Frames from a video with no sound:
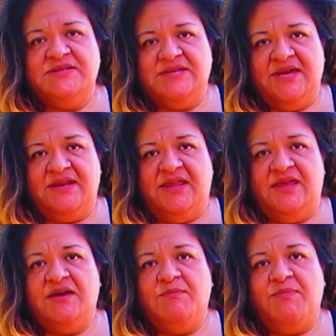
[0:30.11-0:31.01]

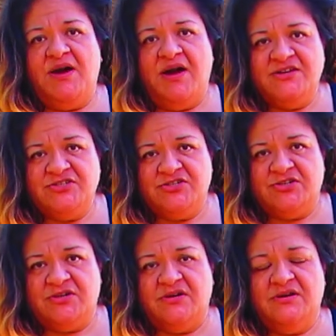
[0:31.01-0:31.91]
technique
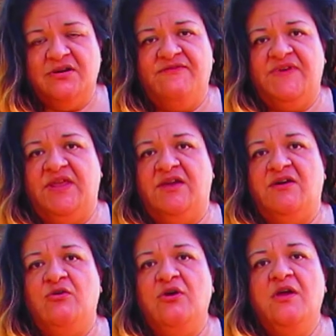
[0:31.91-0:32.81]
posture
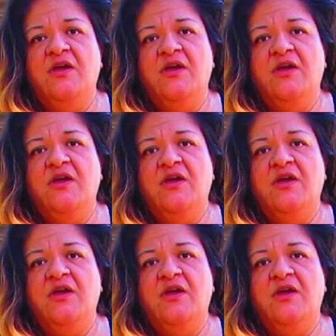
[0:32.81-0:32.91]
video